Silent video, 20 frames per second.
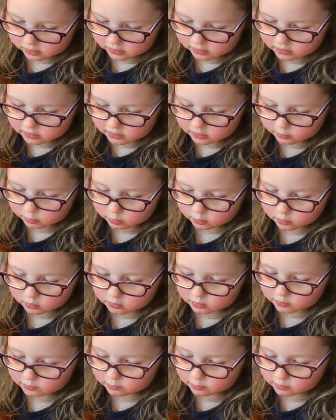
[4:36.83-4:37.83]
It's
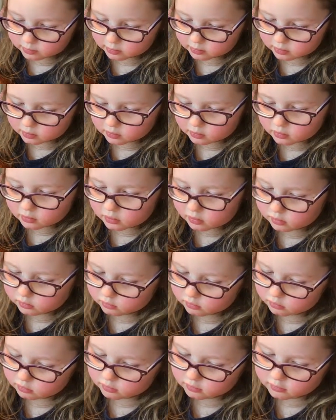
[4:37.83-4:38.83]
supposed to be
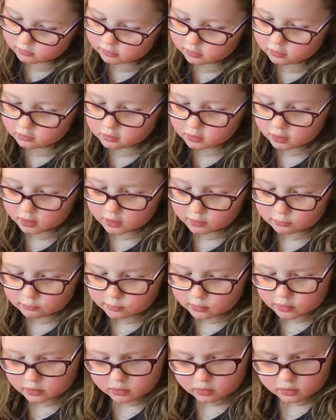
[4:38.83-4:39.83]
circles, no
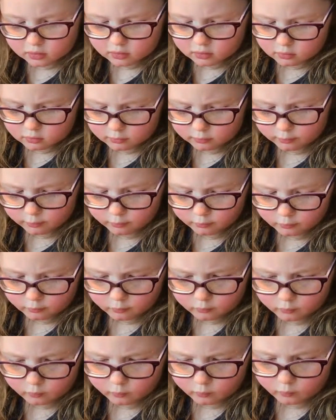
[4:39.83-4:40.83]
diamonds. Well, that
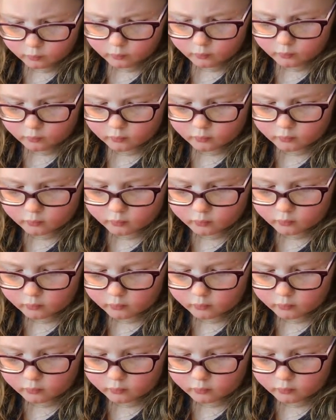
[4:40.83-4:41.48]
one's a diamond.